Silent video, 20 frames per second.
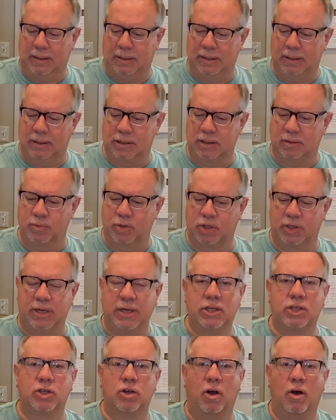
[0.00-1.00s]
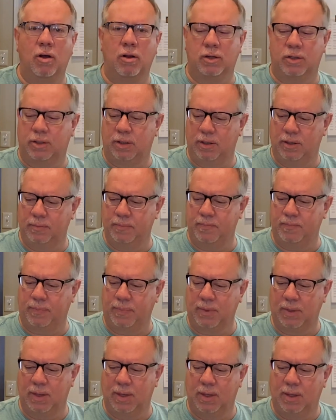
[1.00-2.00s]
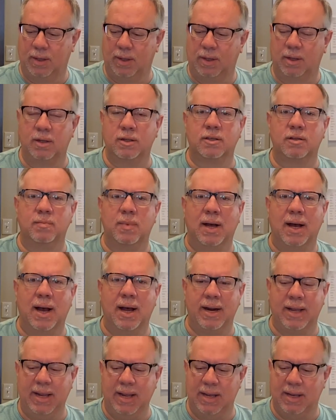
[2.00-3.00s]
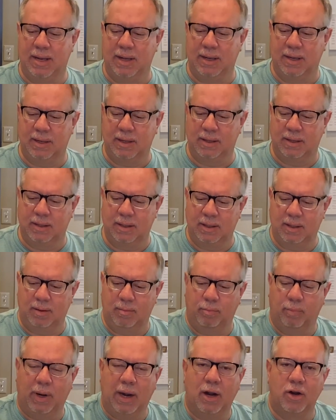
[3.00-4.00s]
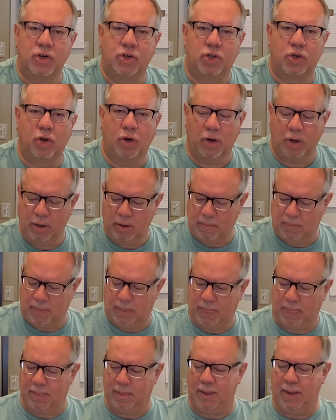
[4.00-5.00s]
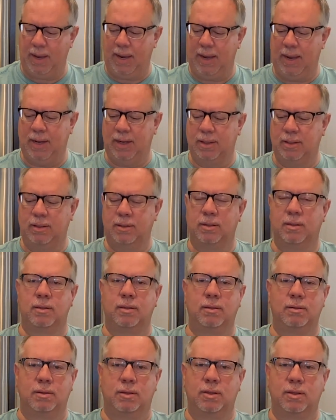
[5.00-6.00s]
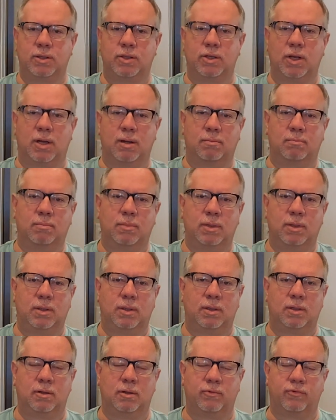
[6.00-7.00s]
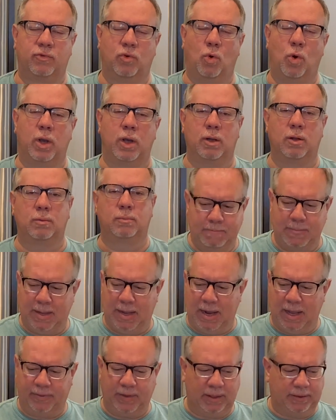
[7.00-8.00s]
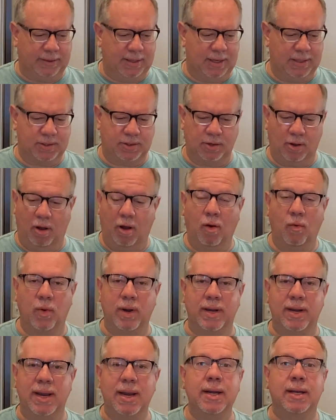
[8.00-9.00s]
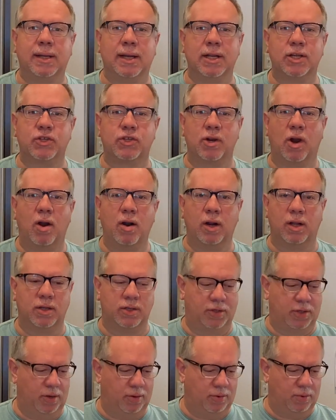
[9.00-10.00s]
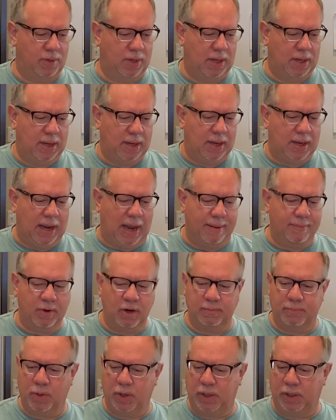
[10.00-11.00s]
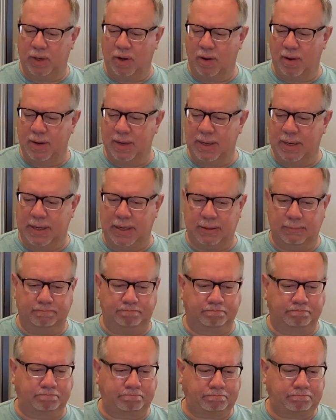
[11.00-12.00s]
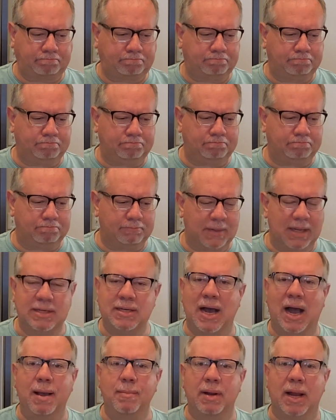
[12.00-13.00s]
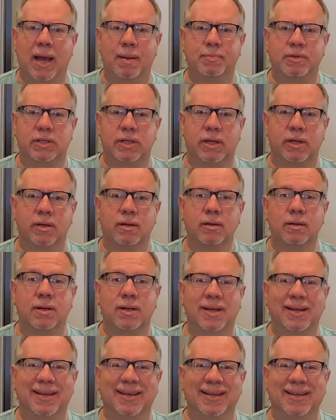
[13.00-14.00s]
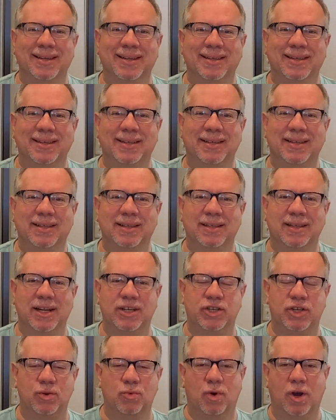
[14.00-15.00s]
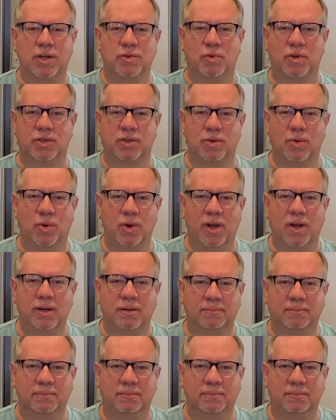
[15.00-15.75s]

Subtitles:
some sea salt, some honey, brown sugar, and some foil. I think that's all we need to get started. So I'm going to put it on time lapse here and let you watch what's going on.